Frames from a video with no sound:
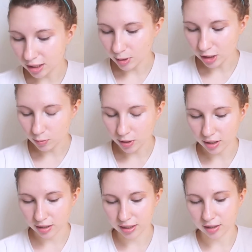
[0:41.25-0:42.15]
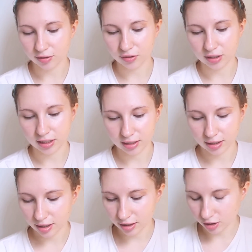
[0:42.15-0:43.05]
Smashbox, however, is
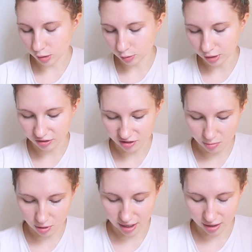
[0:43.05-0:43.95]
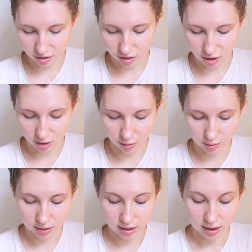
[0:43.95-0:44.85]
not a cruelty-free brand,
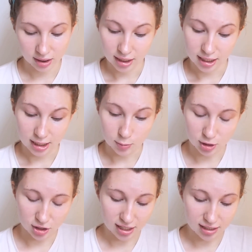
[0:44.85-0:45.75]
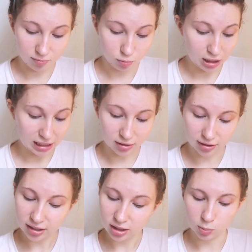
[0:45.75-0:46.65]
so as much as I really
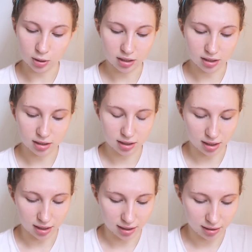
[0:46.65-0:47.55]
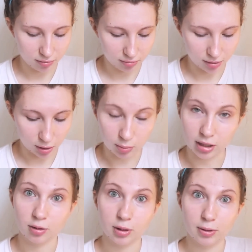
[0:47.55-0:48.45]
do like this product, I don't
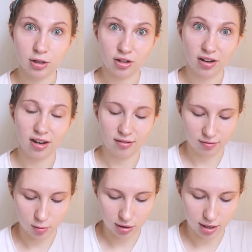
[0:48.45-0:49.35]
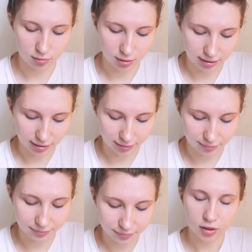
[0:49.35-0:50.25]
plan on repurchasing it for that
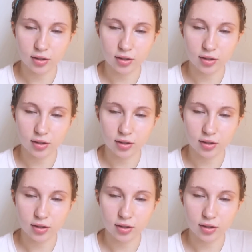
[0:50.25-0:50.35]
reason.